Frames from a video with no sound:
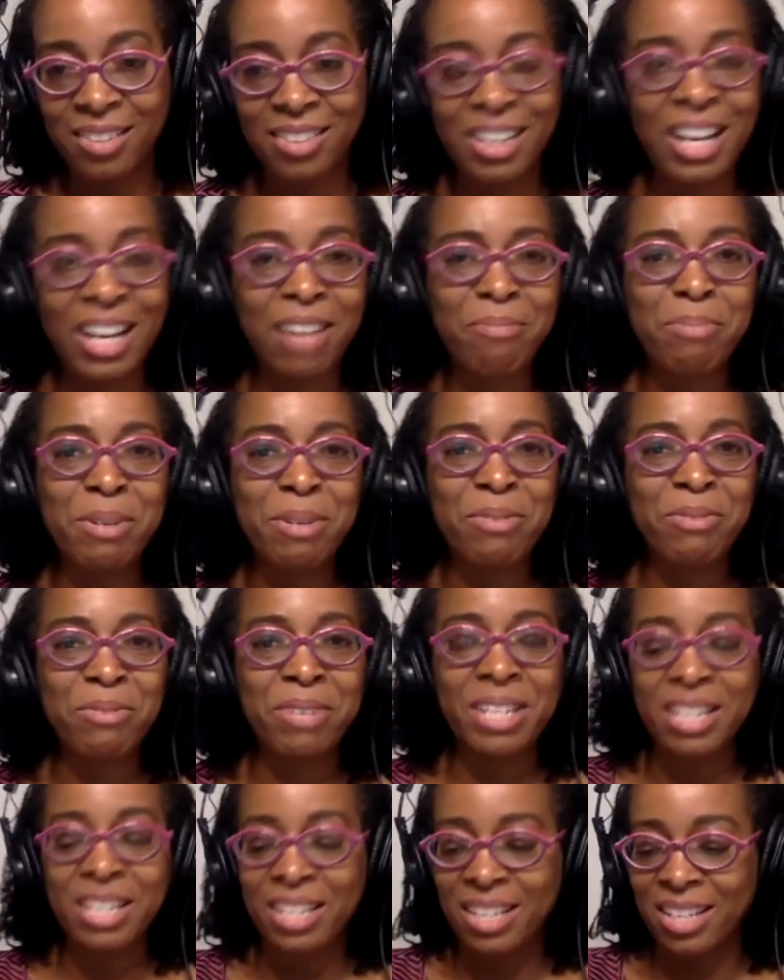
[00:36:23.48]
I've been
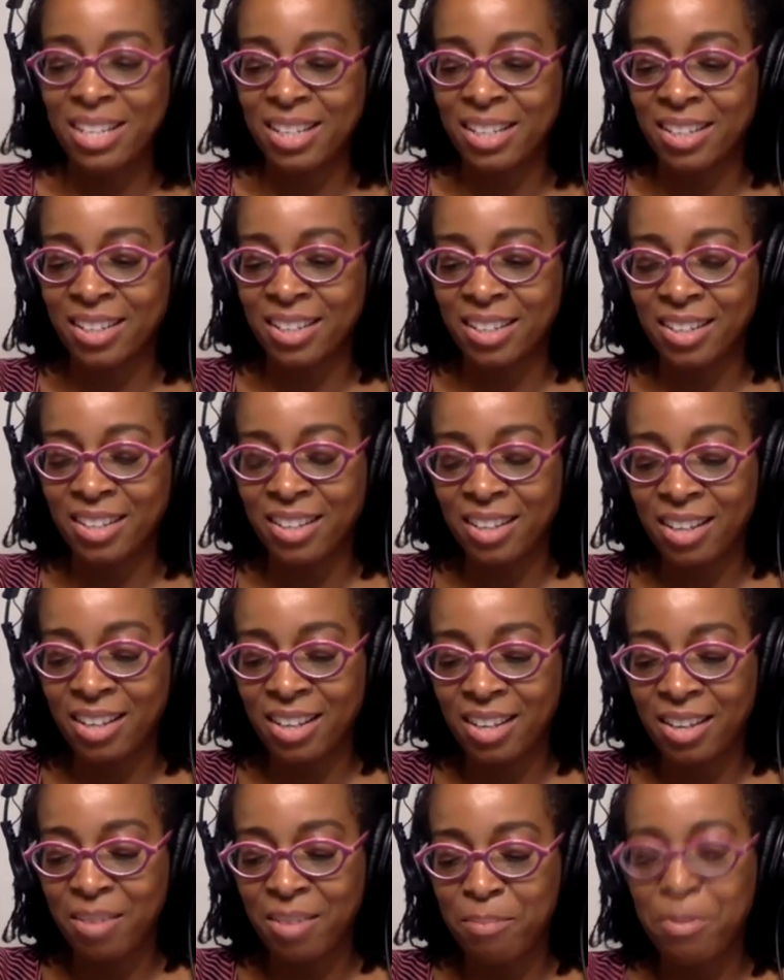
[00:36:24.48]
reading
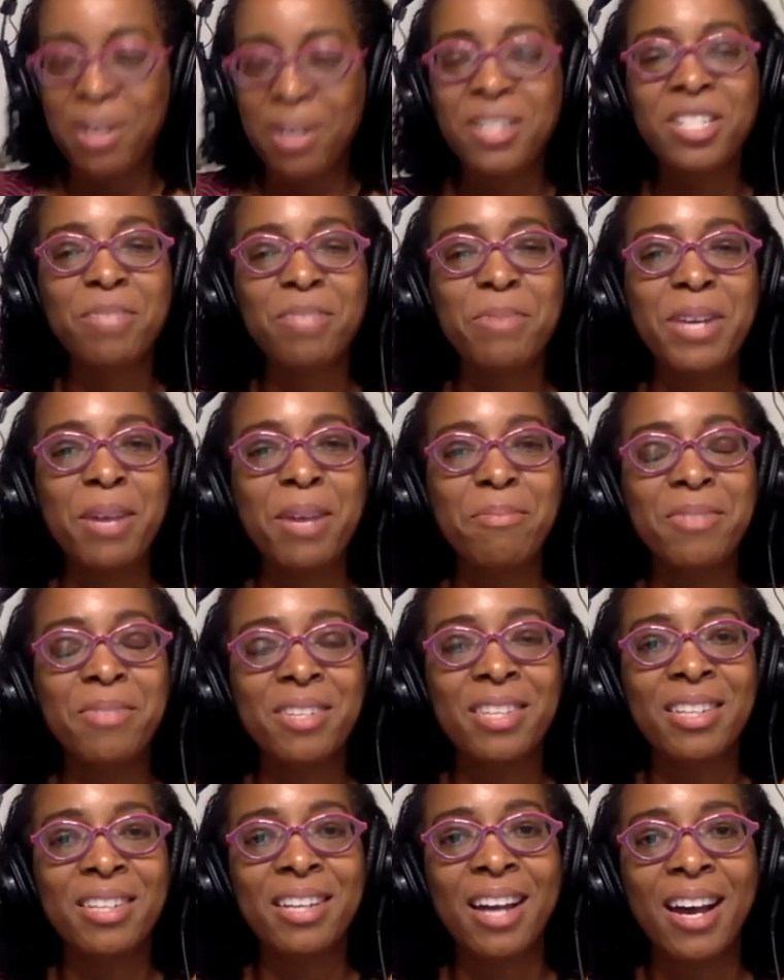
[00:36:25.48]
Punch Me Up to the
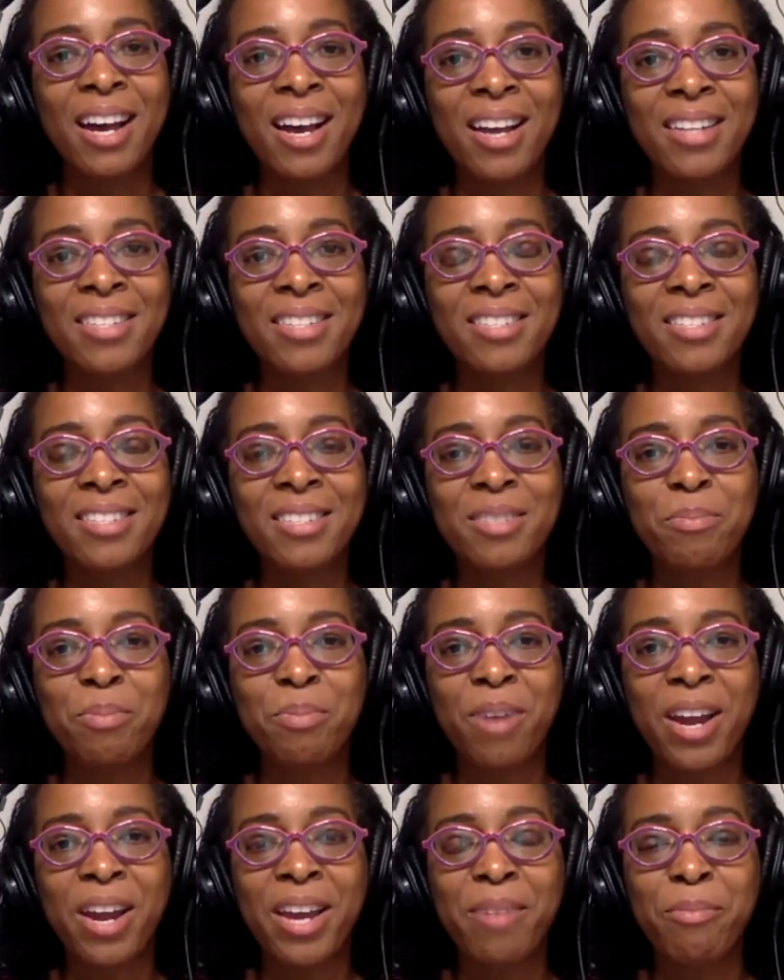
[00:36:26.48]
Gods. It's
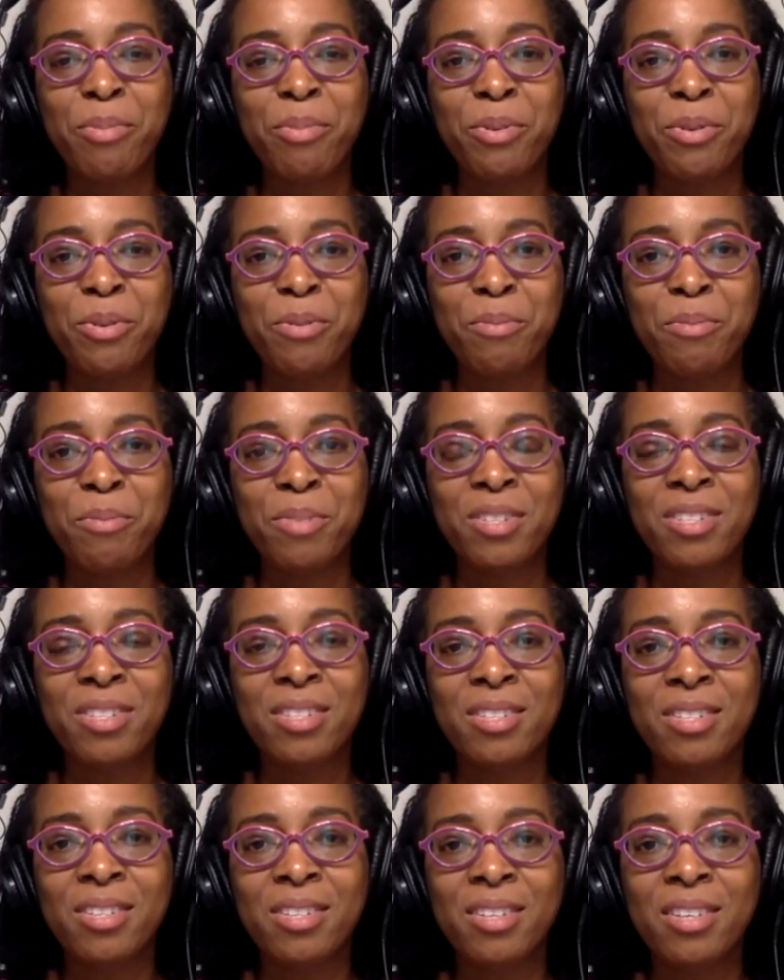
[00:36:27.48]
Brian Broom's
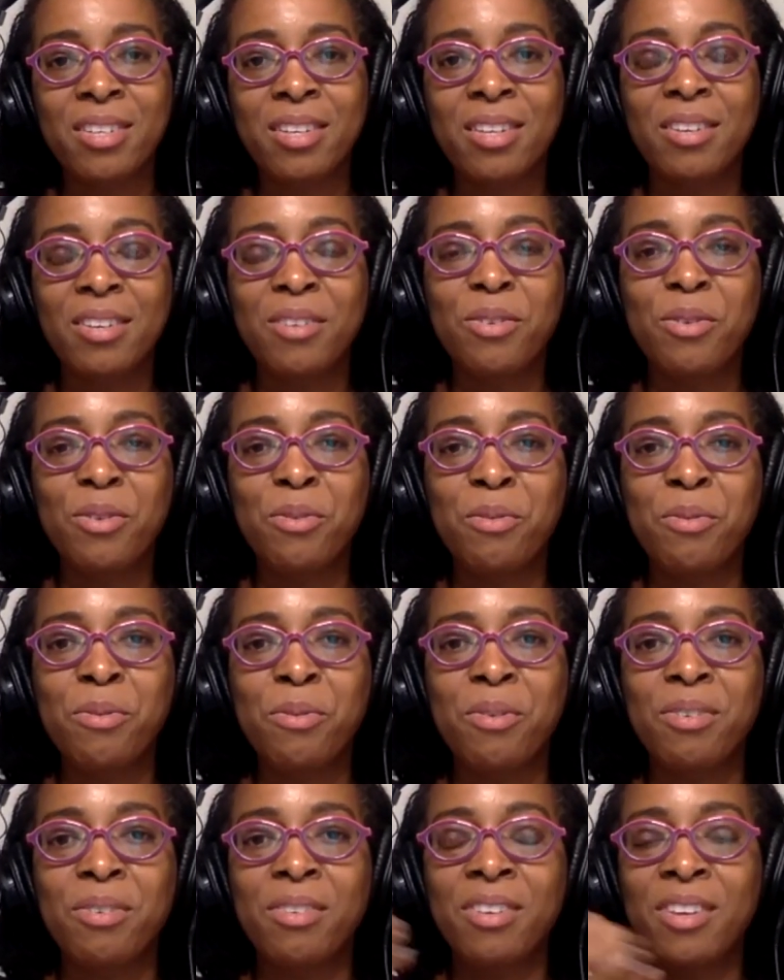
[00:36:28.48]
new
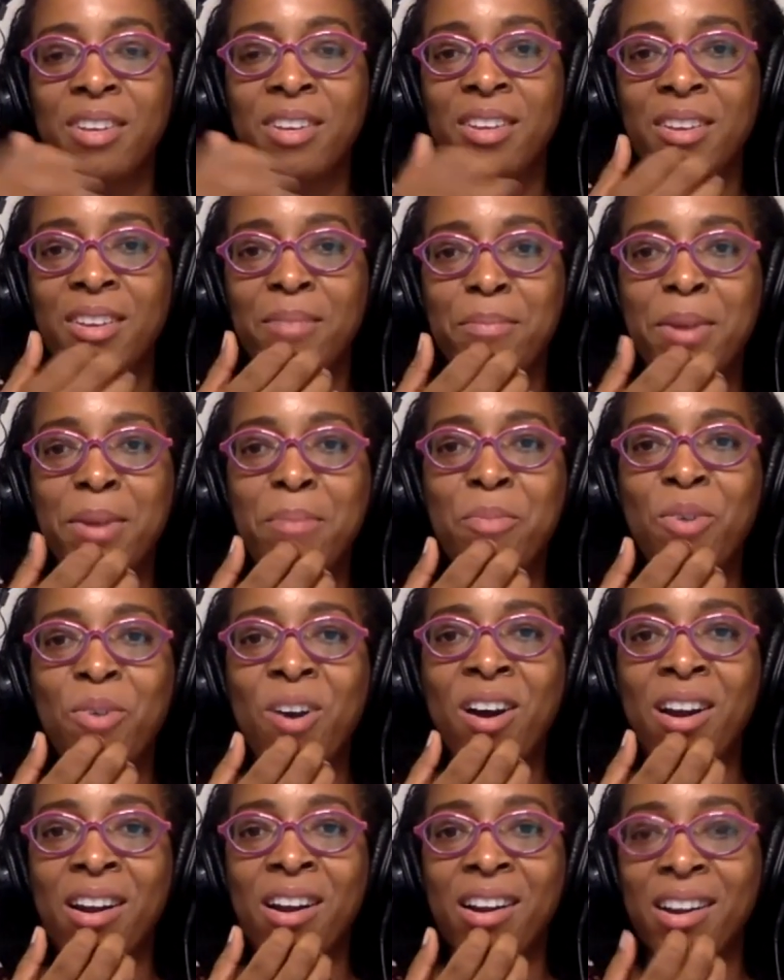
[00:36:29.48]

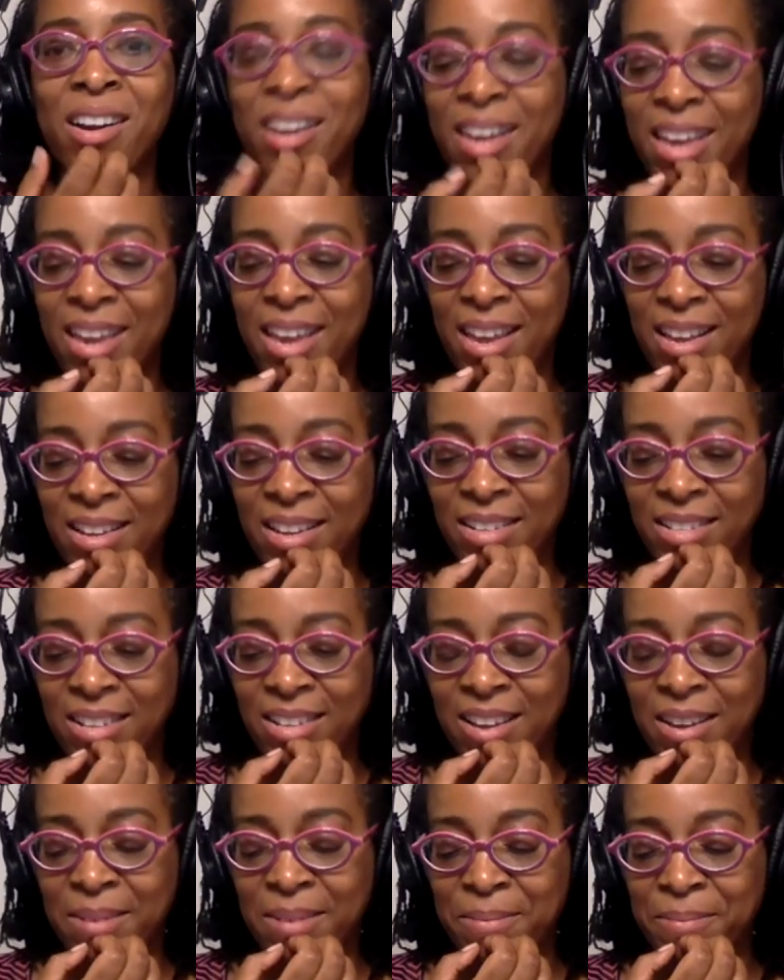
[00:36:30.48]
memoir.
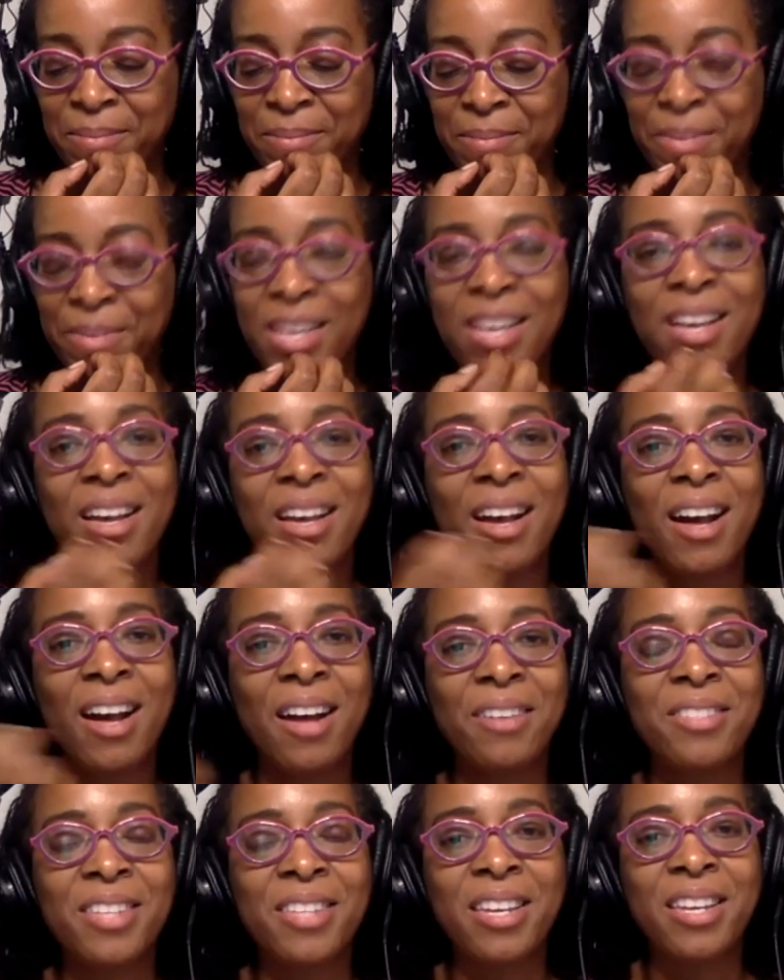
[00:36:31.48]
And I'll
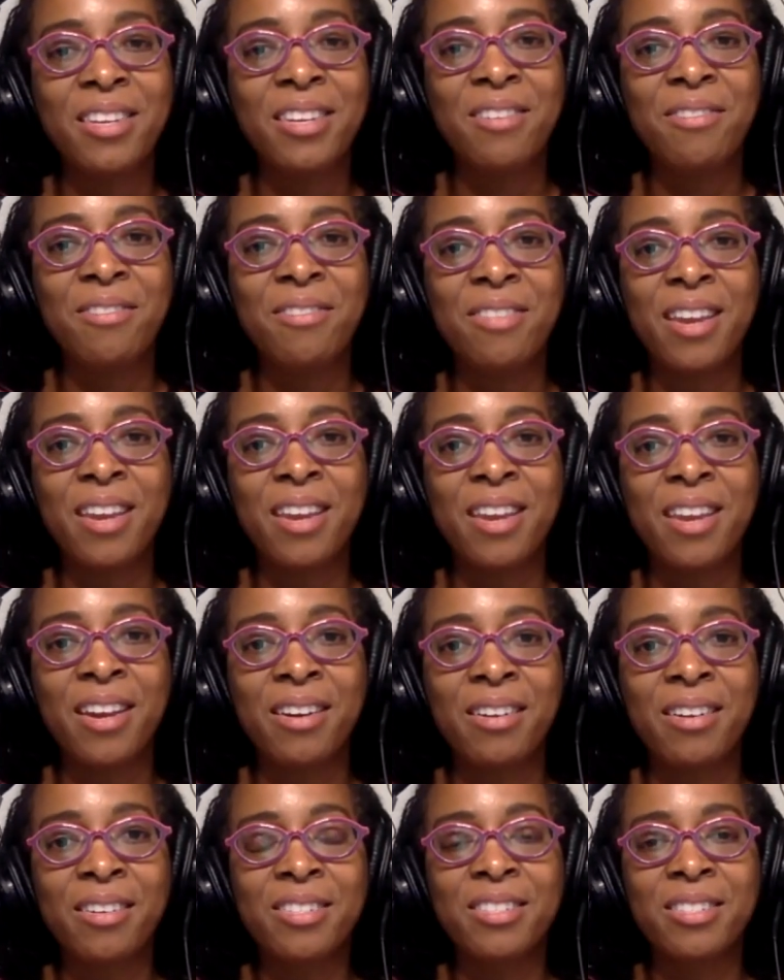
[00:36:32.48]
Take You
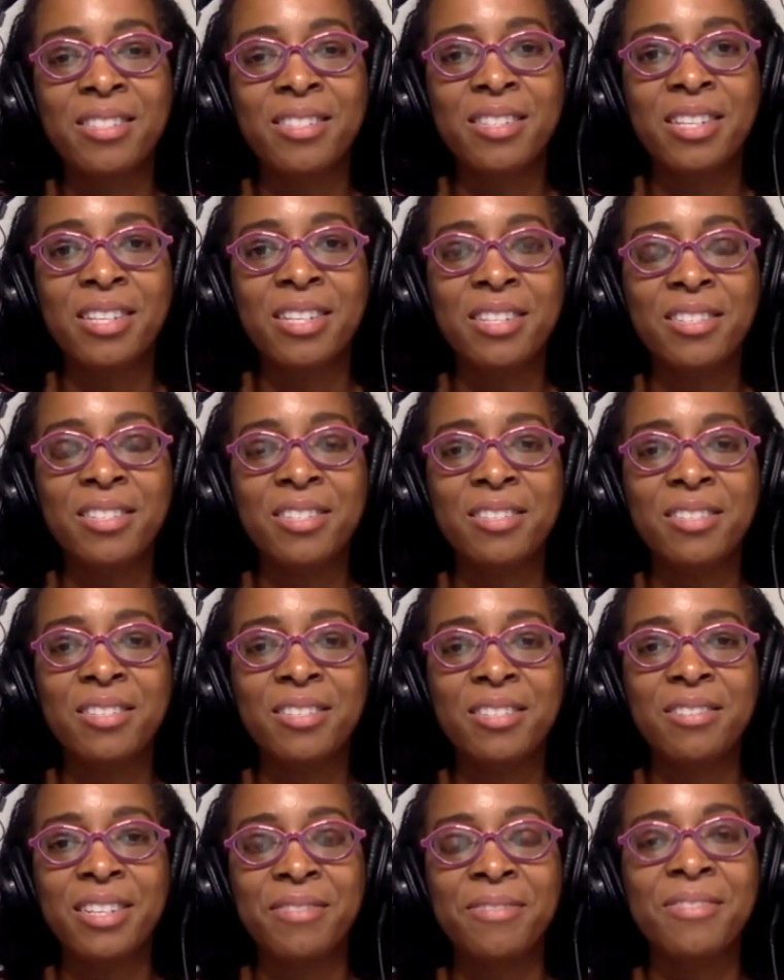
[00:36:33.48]
There, which is a
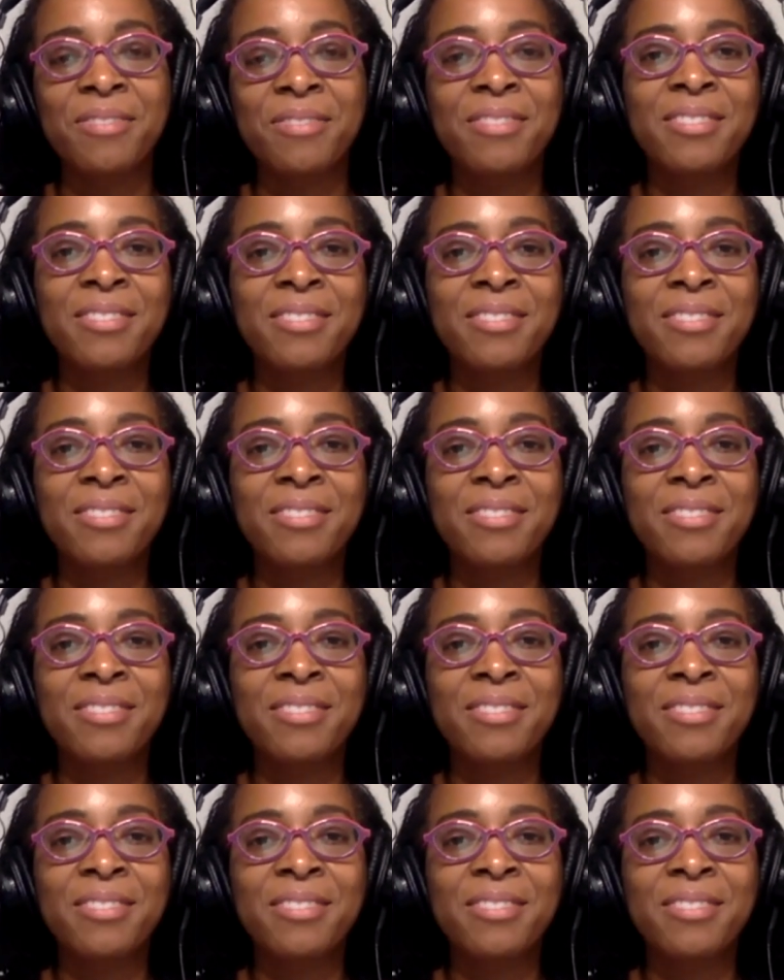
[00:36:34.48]
history of